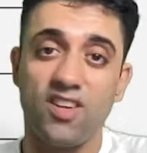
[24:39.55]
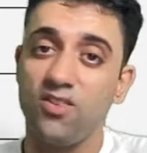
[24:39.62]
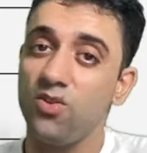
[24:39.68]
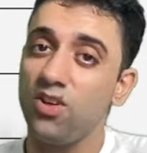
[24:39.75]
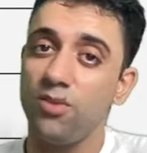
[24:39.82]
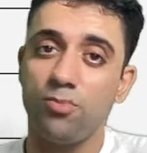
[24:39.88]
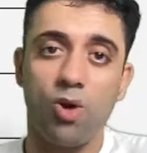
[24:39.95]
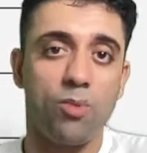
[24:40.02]

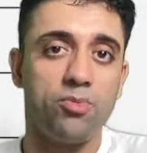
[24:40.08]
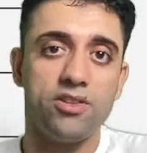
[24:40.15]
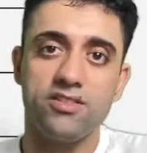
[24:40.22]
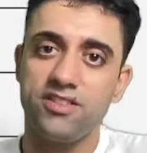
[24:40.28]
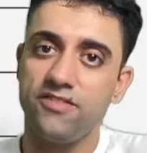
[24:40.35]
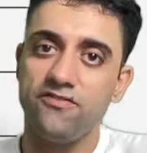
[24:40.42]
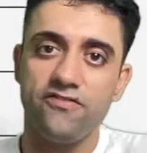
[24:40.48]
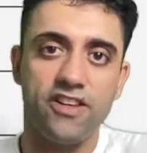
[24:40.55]
You're a proper
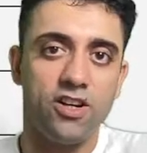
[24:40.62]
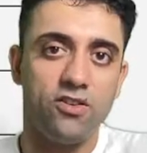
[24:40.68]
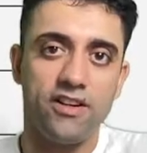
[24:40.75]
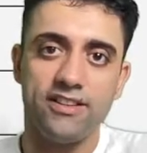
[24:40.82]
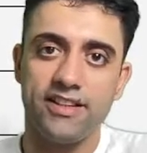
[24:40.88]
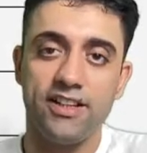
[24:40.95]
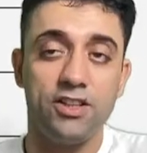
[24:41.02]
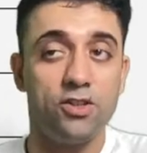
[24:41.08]
gym fellow,
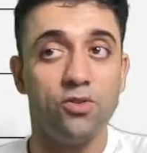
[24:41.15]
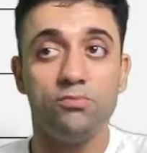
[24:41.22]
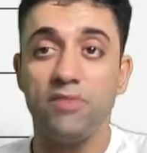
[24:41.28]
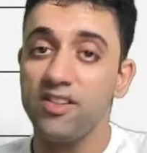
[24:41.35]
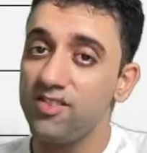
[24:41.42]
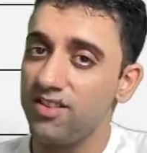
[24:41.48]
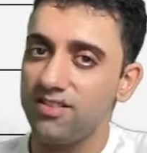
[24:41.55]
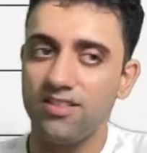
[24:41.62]
I think. My
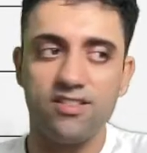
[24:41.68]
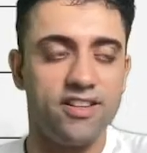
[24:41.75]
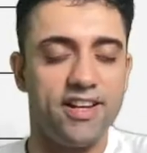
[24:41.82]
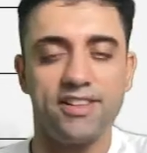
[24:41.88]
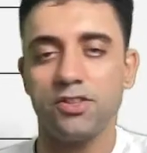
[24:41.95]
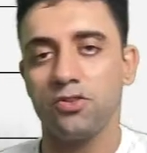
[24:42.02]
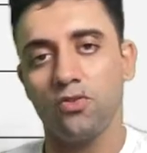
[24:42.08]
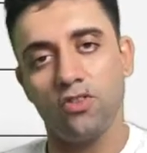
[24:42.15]
sister
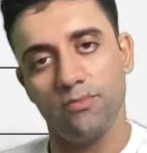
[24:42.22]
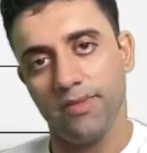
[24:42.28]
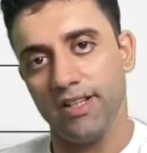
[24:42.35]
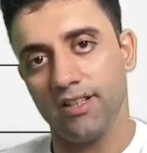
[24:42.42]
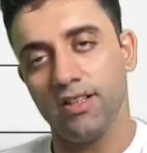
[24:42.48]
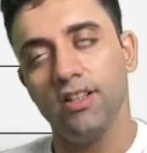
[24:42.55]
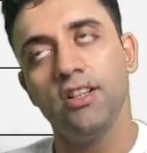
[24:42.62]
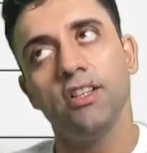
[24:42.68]
takes toned milk.